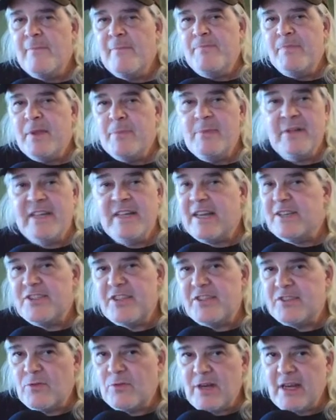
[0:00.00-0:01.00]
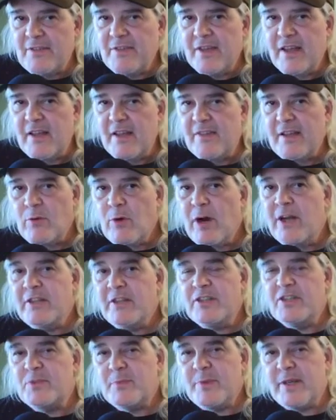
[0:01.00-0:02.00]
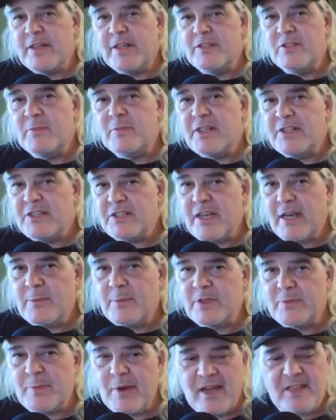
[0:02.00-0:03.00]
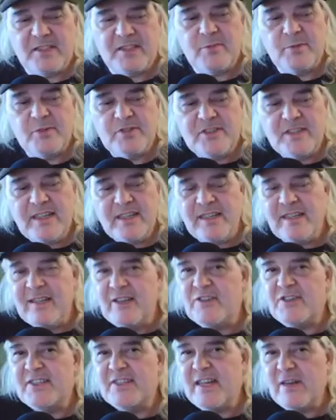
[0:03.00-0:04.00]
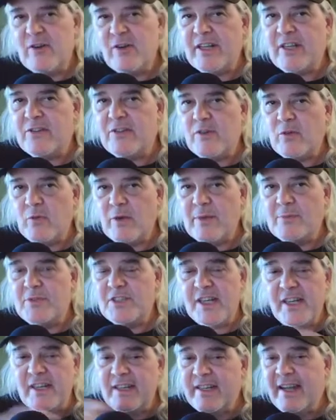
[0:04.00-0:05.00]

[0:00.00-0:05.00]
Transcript: But Daz doesn't want that. They want you to spend as much time as possible sitting there staring at their website,